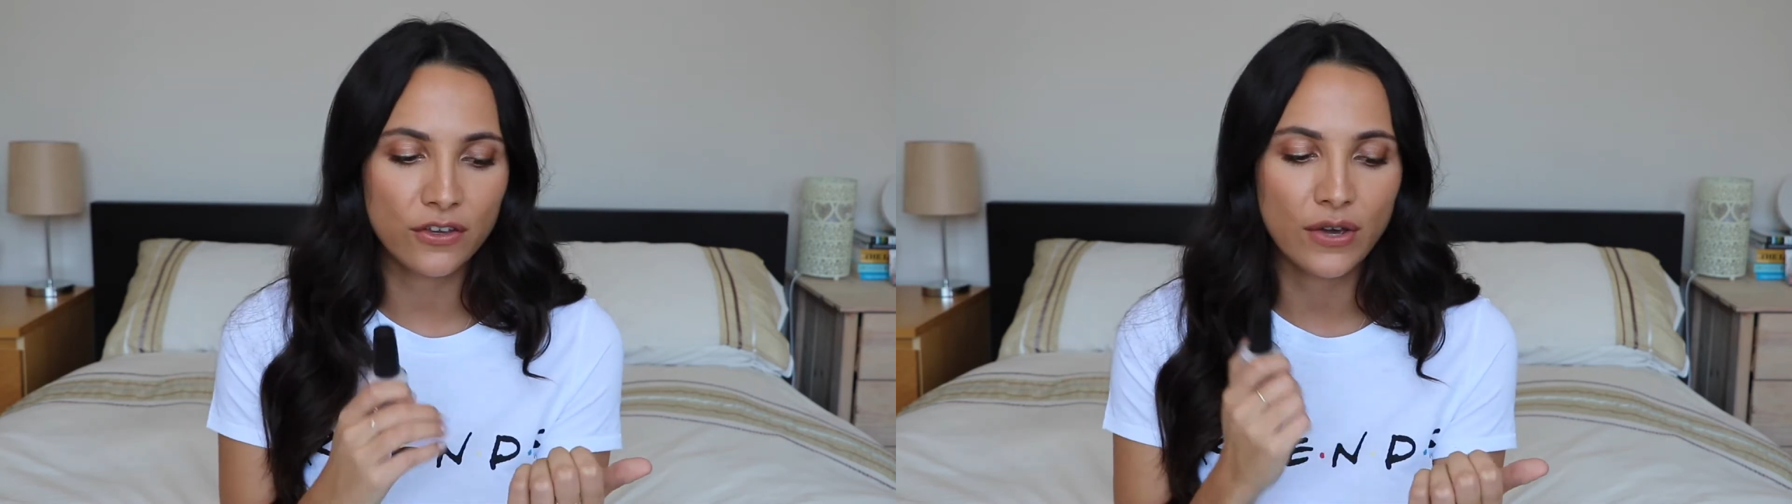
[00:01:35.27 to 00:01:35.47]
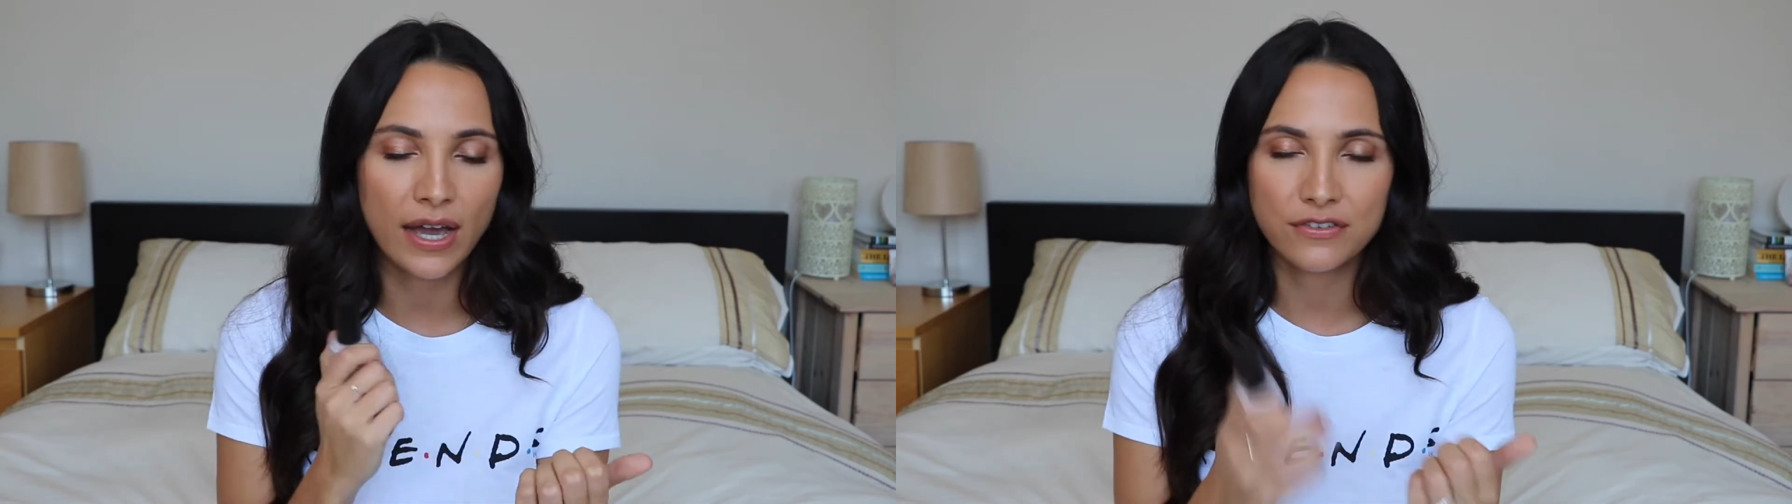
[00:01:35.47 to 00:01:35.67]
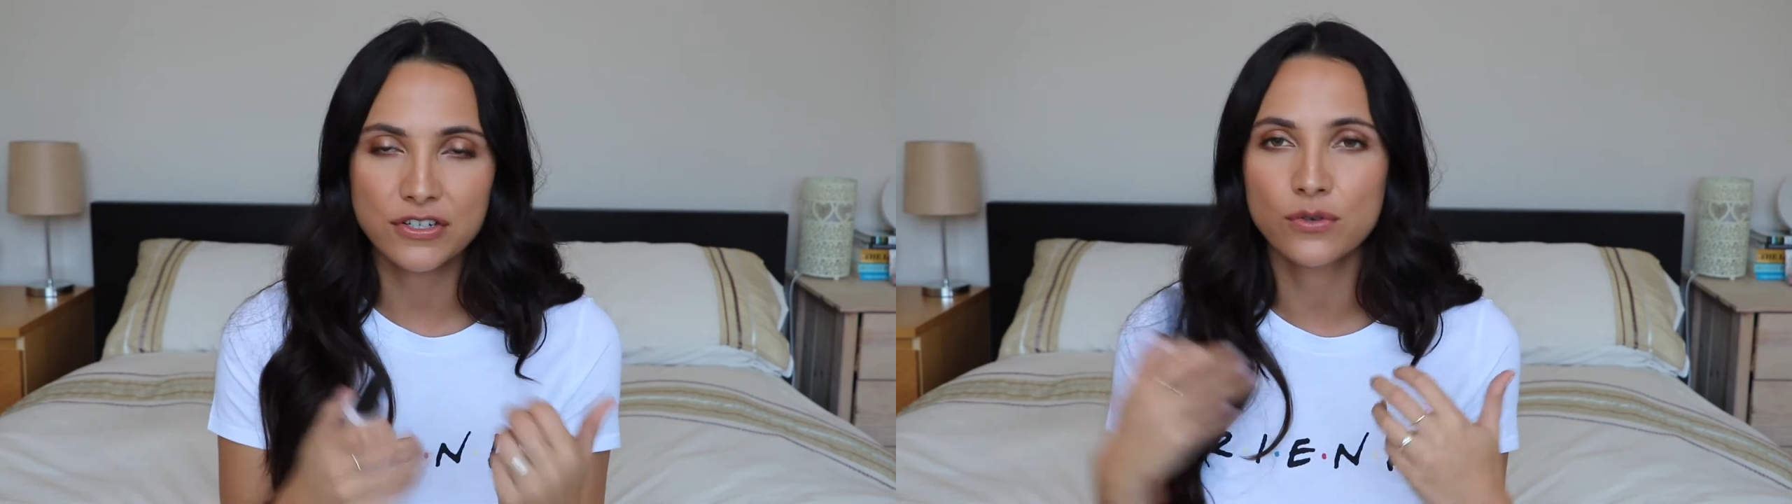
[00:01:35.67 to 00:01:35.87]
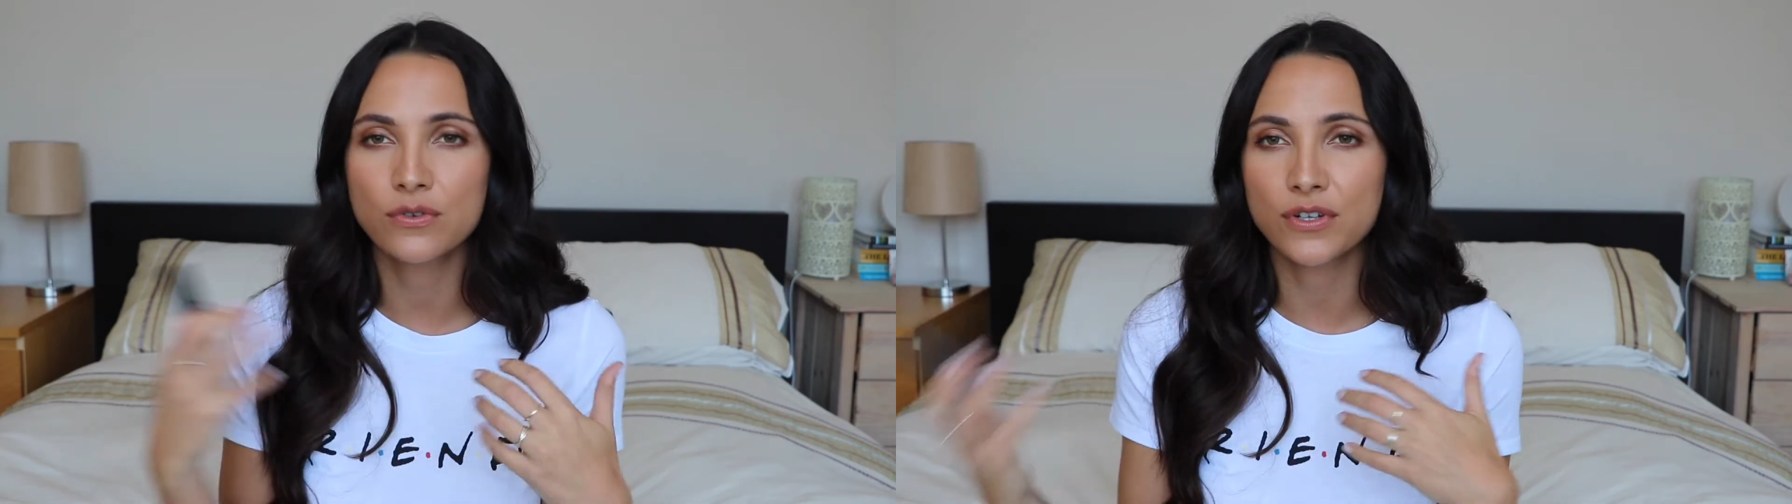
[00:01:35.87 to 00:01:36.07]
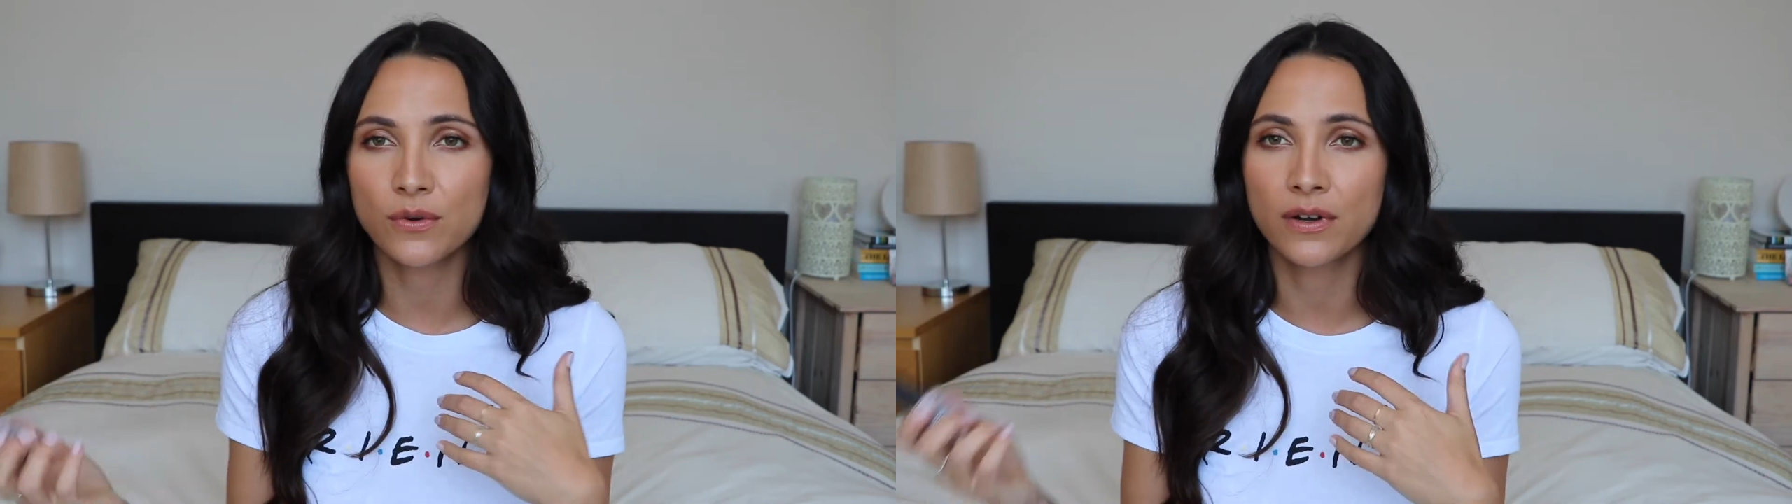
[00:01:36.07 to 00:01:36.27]
you have
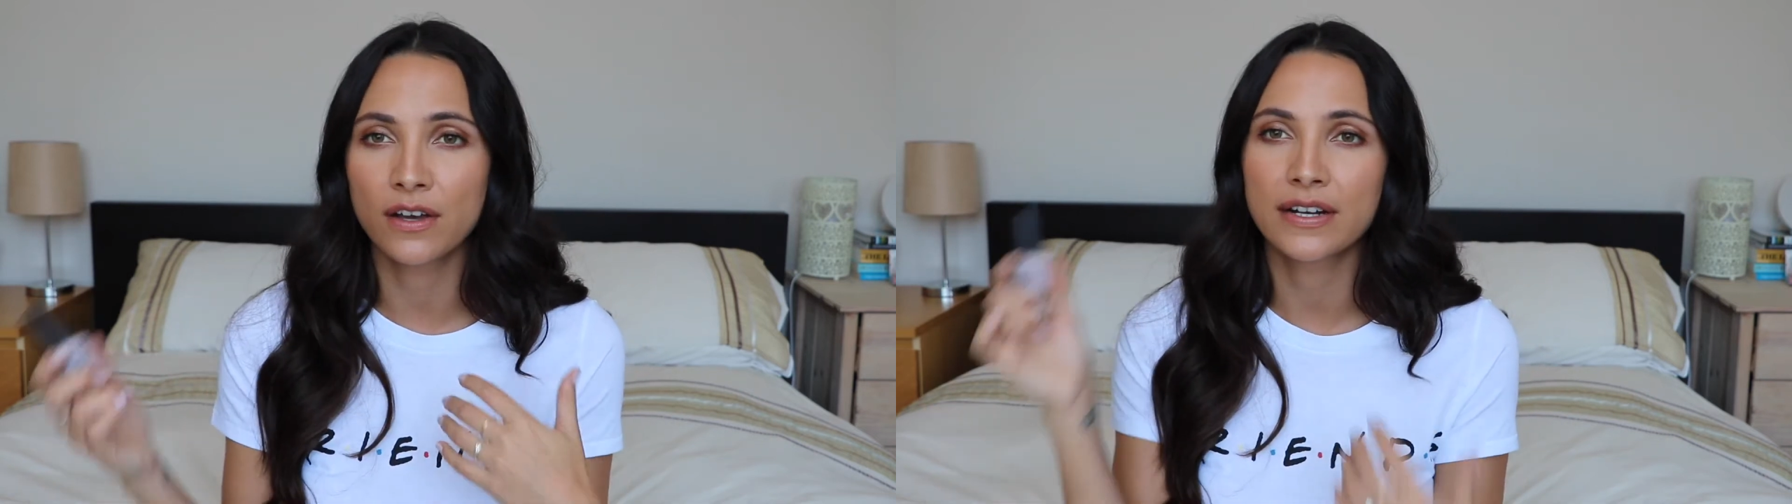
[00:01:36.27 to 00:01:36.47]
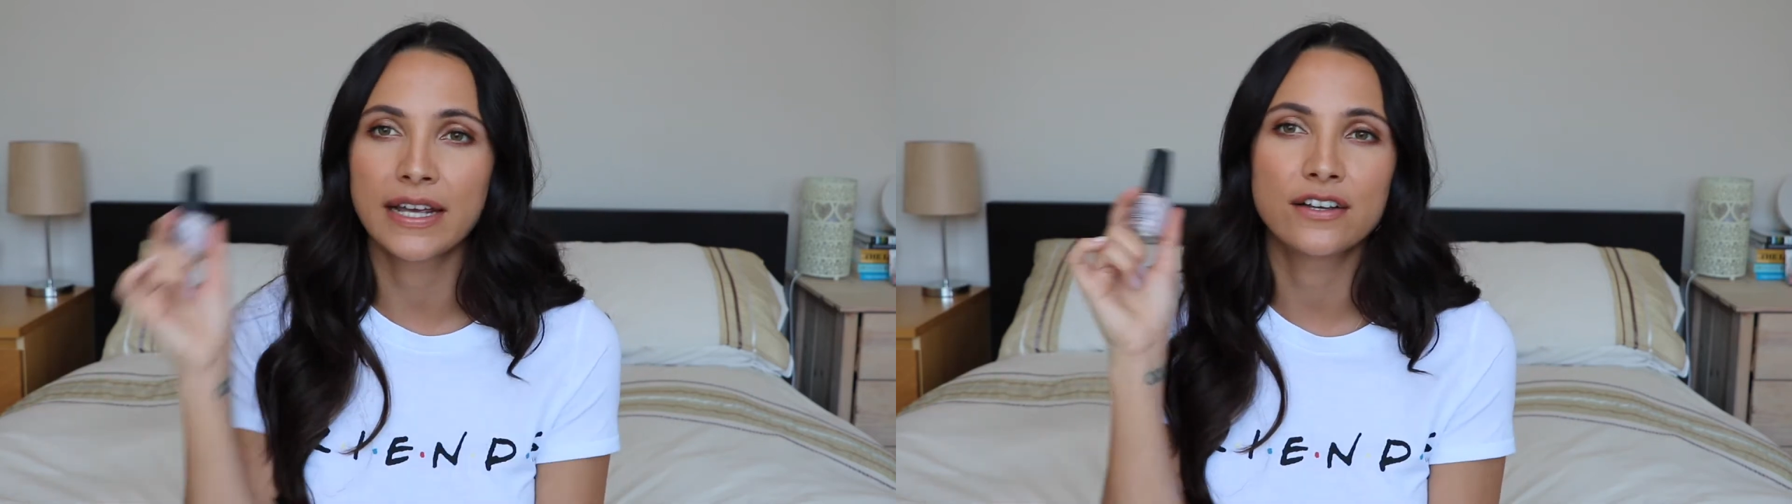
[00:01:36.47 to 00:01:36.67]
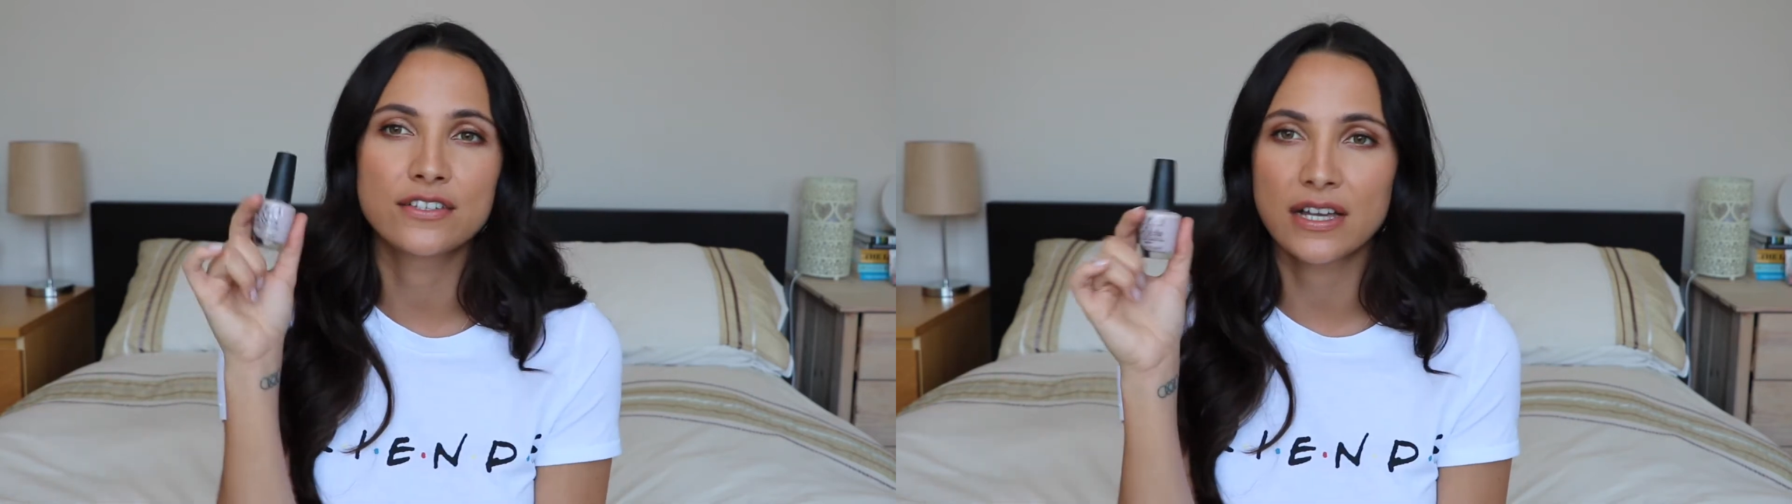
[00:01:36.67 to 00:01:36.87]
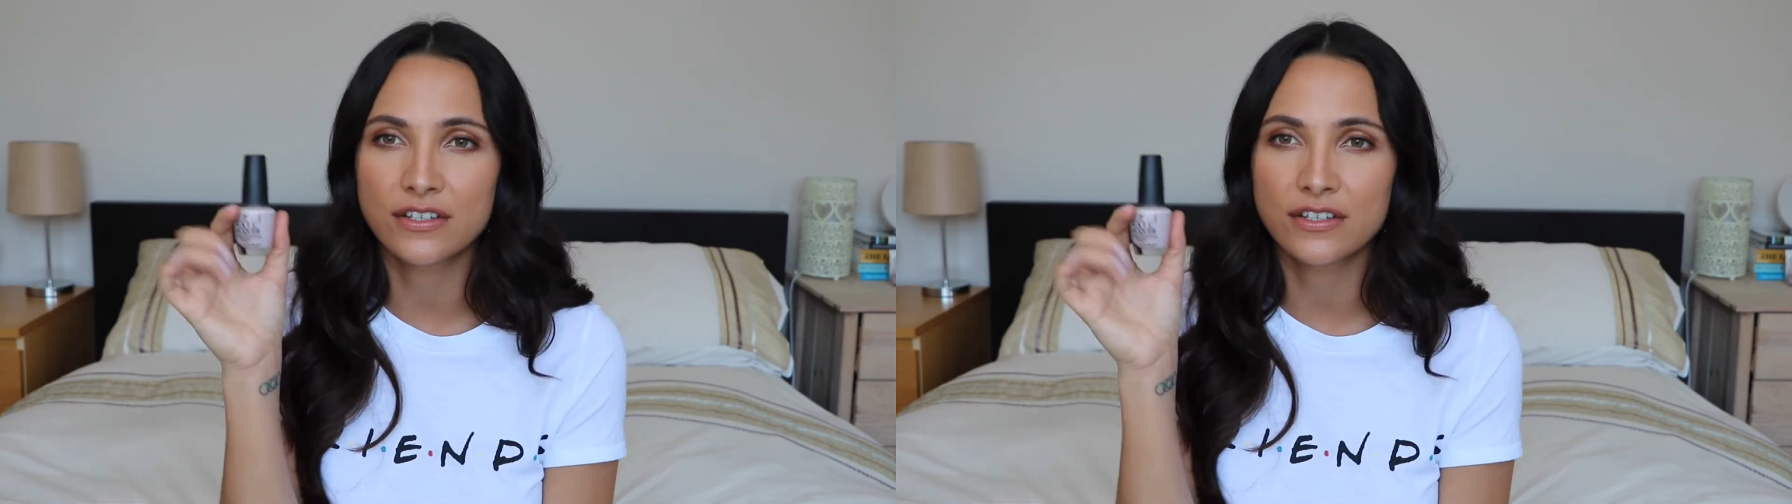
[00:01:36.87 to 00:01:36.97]
short or long nails.